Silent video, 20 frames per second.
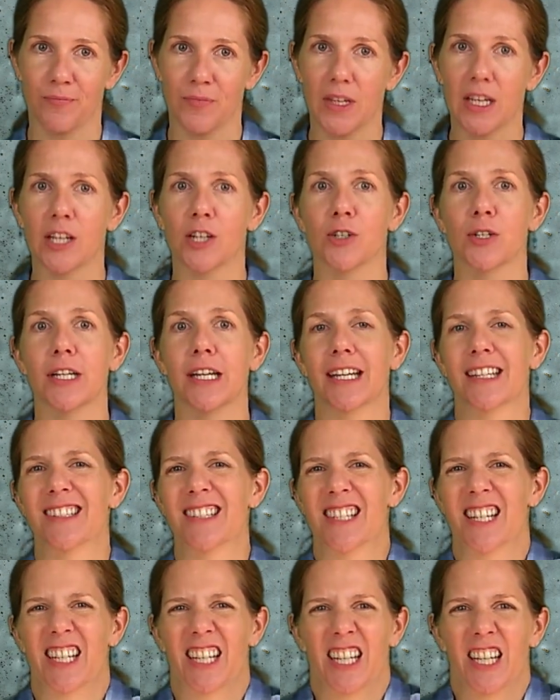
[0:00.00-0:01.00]
It
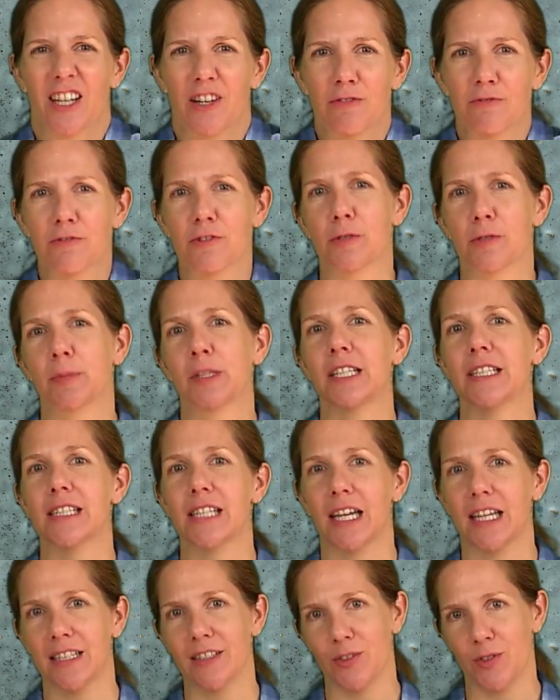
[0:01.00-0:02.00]
creates an uncomfortably
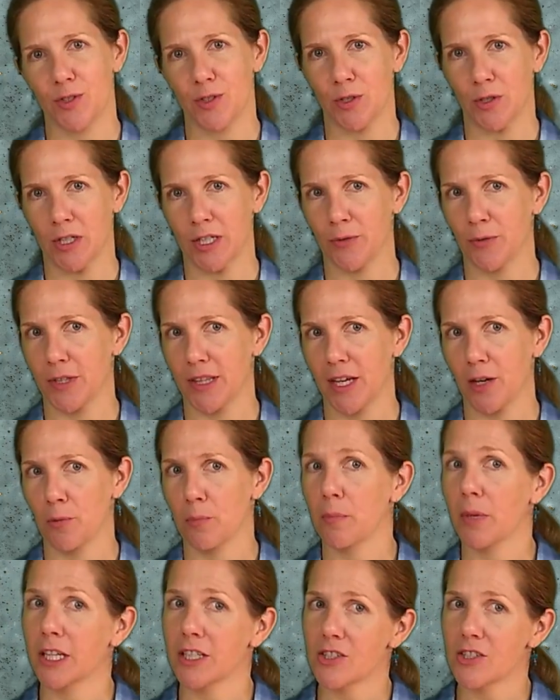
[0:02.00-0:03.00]
tight story
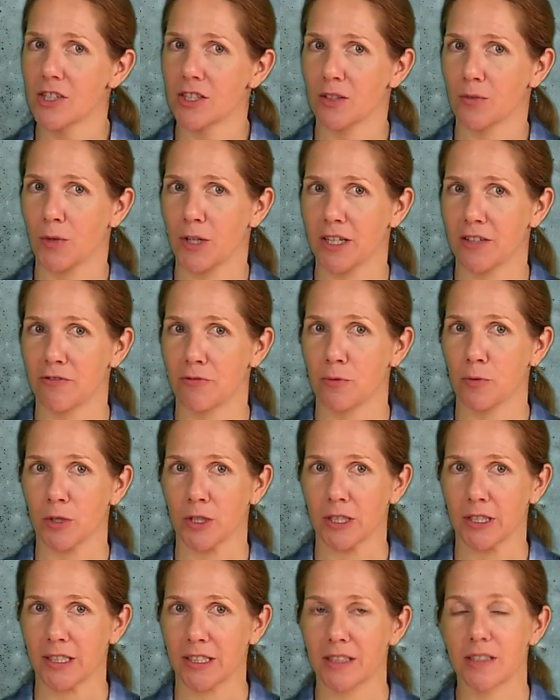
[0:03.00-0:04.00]
without much in the way of
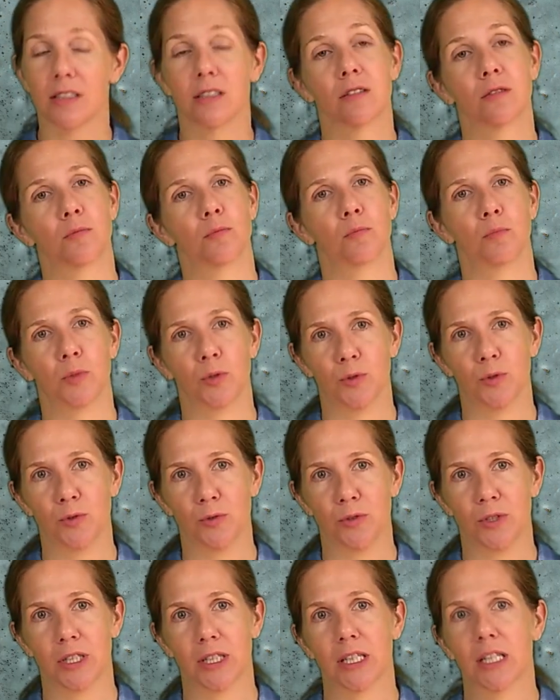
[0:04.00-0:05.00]
world,
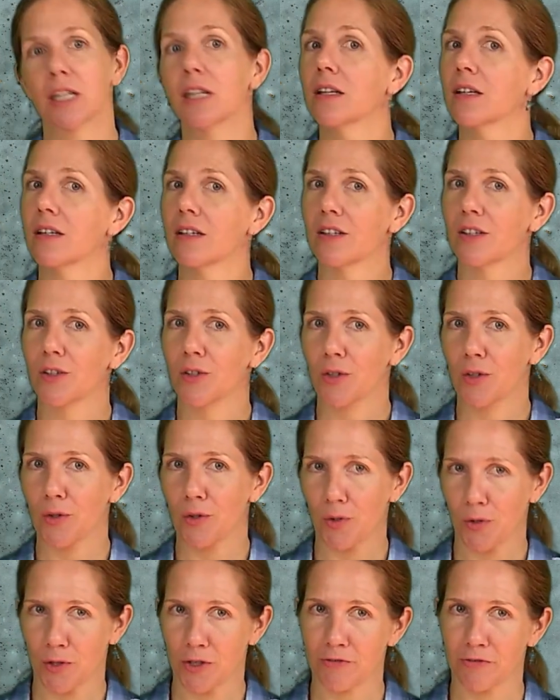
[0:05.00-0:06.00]
mood,
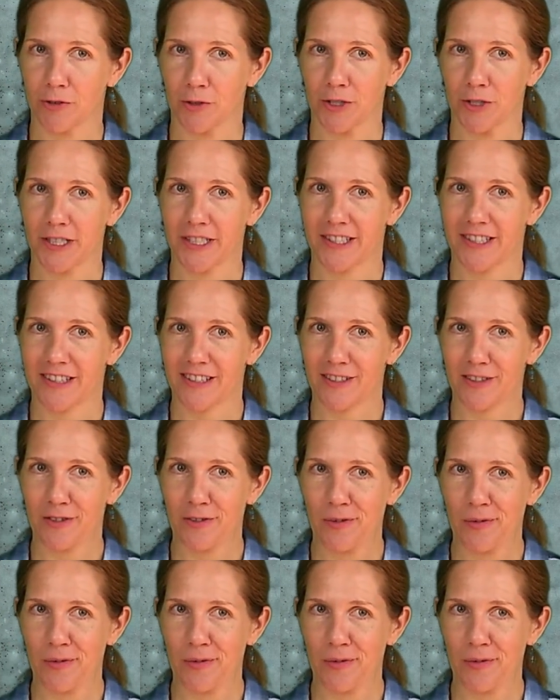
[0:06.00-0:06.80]
or voice.